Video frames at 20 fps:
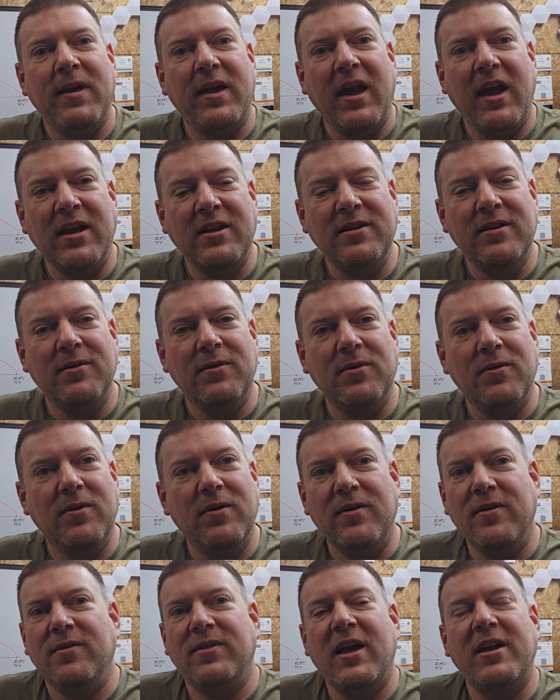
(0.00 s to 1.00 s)
And
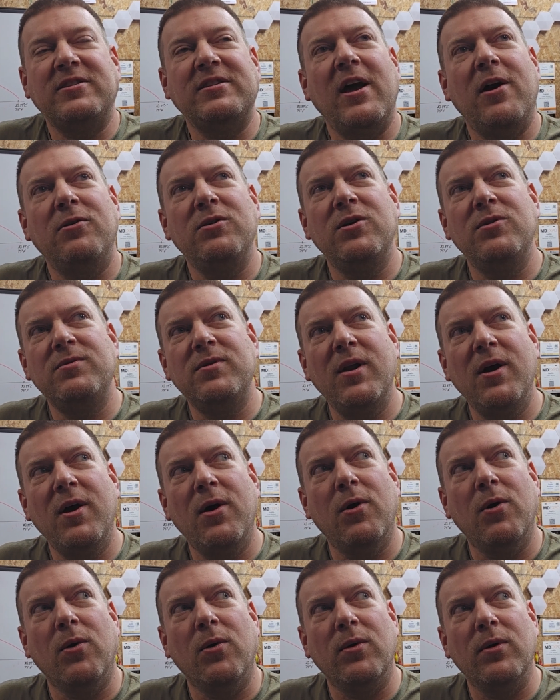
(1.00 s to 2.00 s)
that's how you
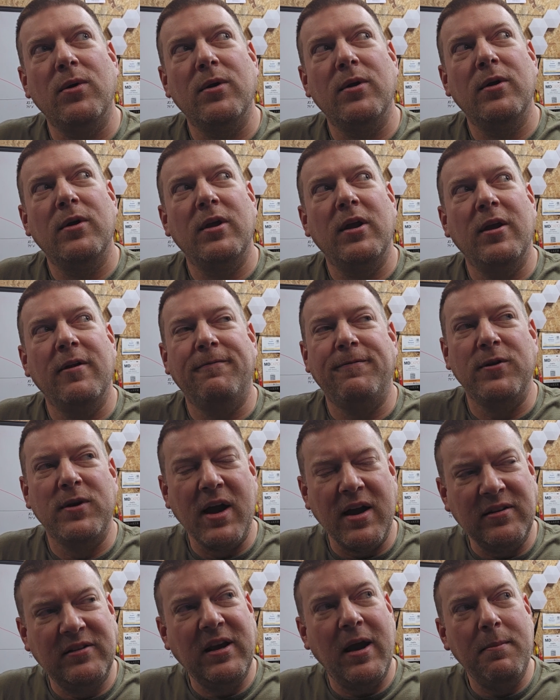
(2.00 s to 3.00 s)
know if you
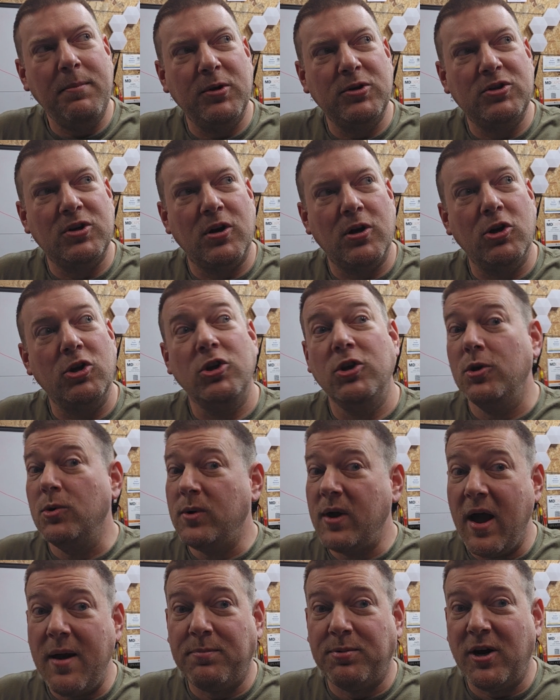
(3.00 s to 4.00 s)
got temperature, you
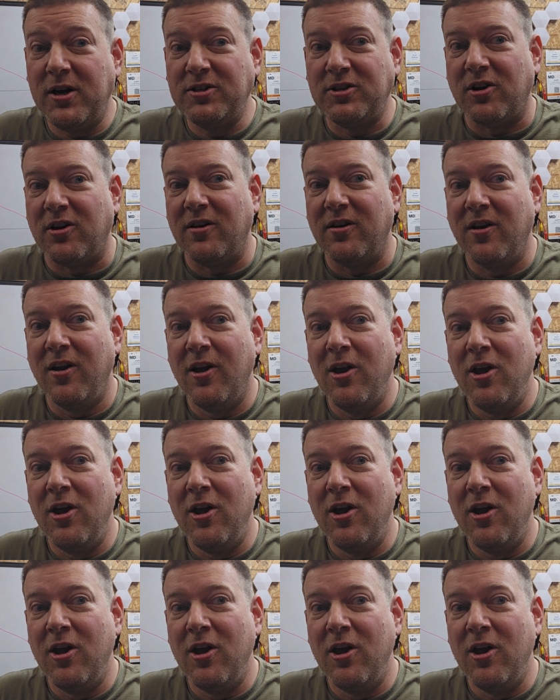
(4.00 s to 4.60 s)
got pressure.